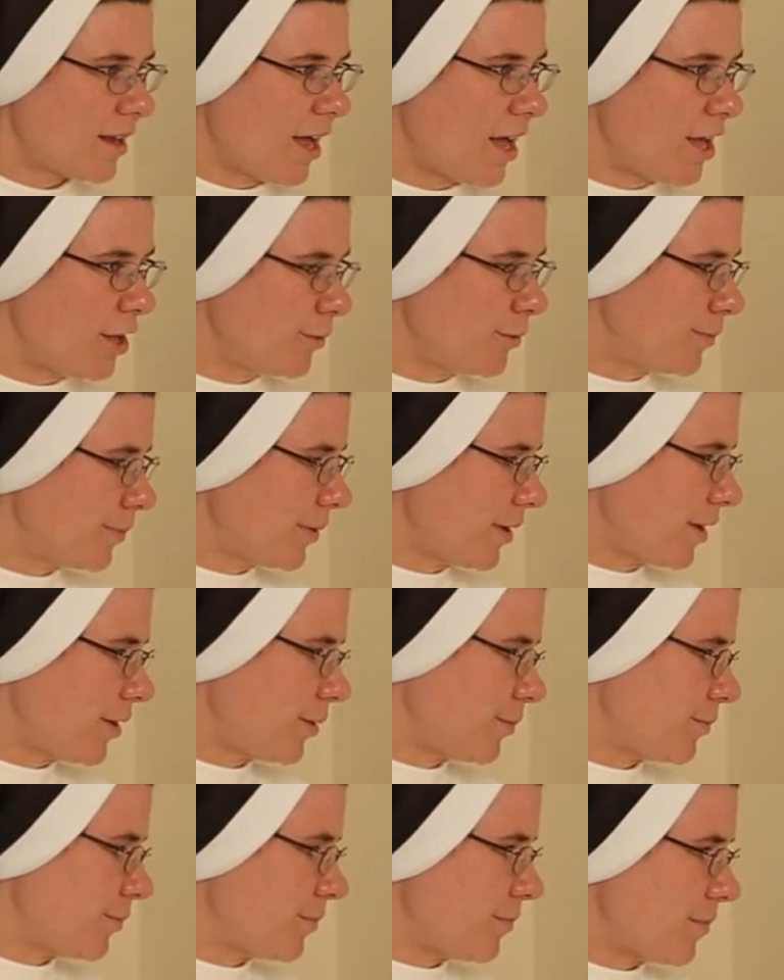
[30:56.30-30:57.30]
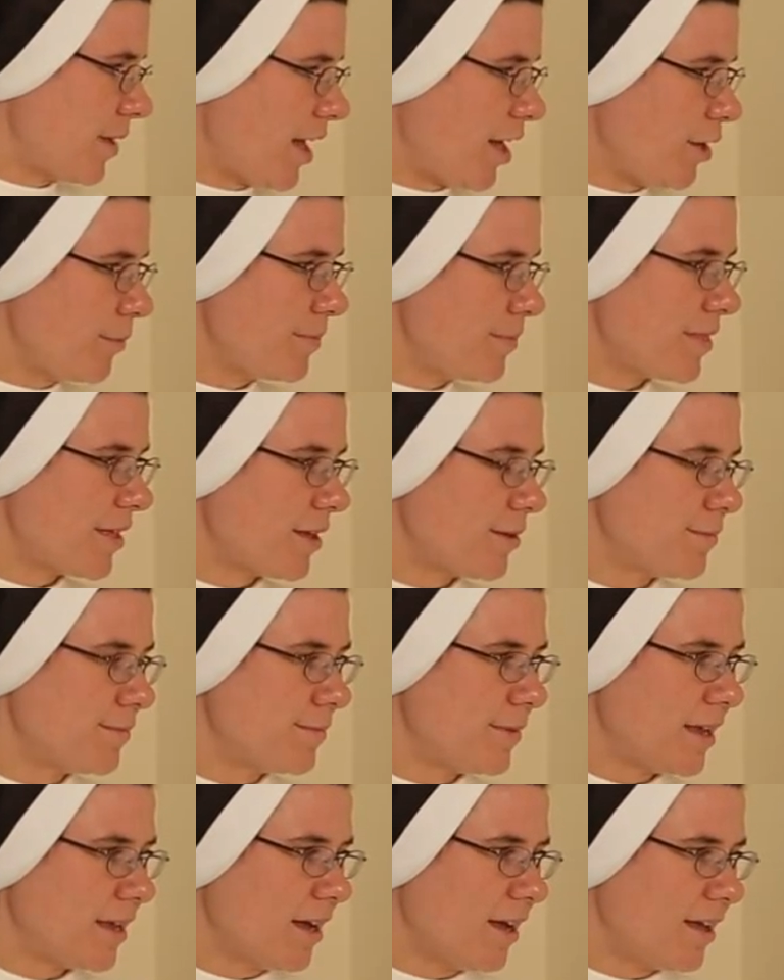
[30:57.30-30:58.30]
help help them
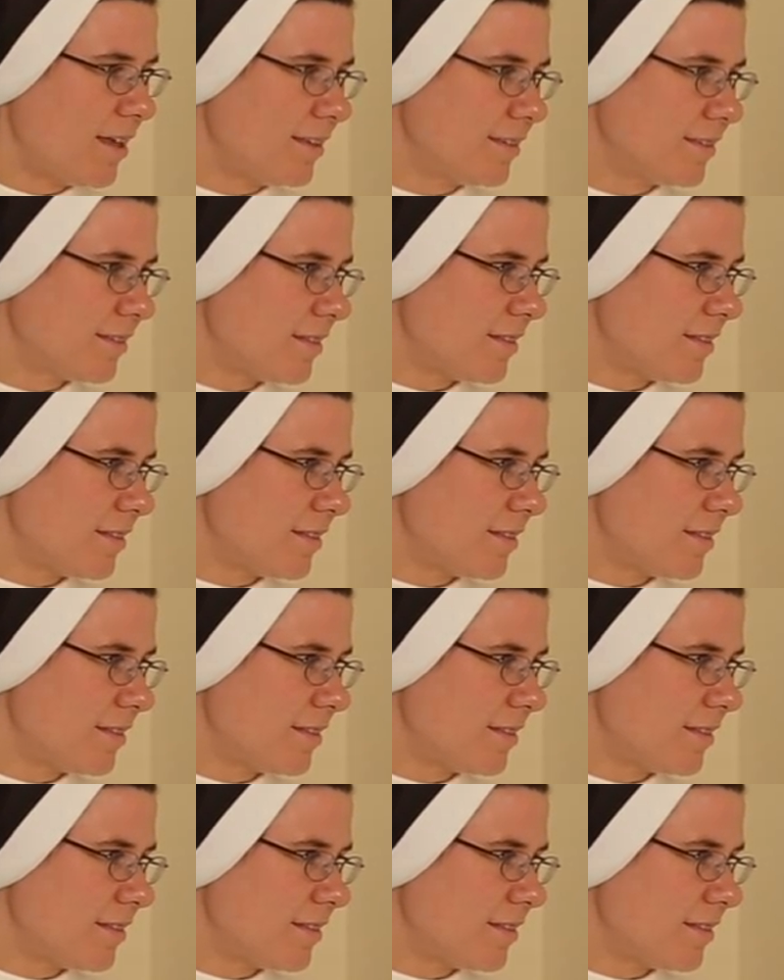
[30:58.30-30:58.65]
because